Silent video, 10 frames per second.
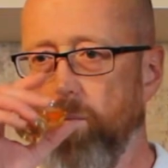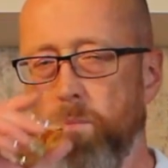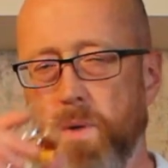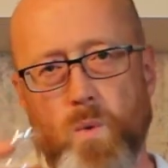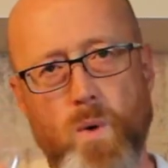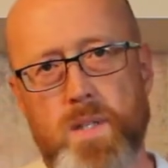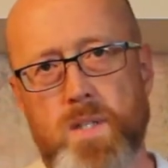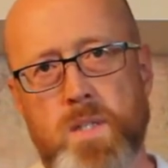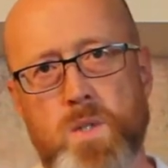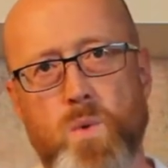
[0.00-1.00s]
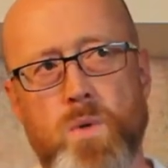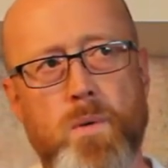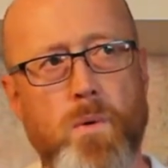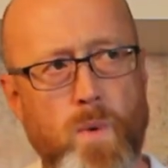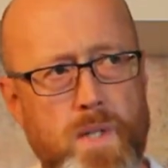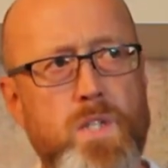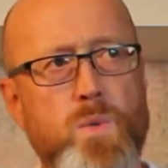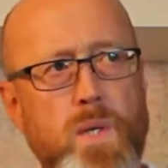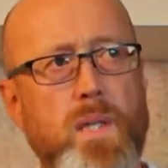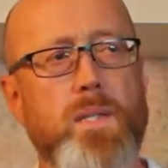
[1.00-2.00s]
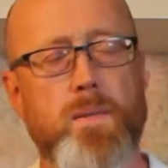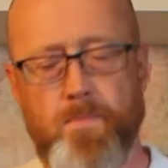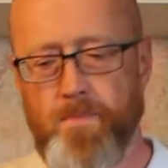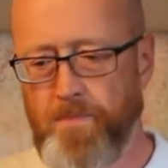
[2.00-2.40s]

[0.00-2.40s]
But quite quite sweet.